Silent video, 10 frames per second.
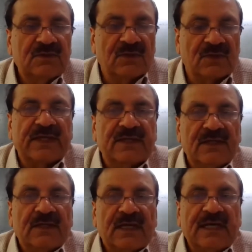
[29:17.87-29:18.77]
Okay.
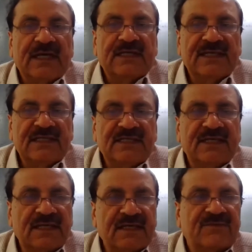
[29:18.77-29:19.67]
And then they
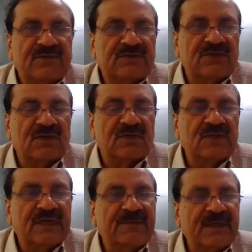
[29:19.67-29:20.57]
can, of course, talk to
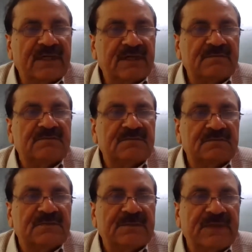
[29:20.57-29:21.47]
them and
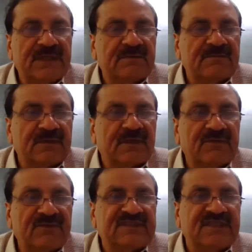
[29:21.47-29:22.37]
maybe
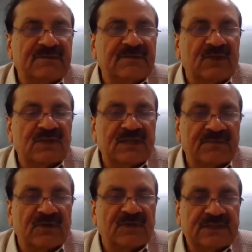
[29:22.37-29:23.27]
convince them of their project.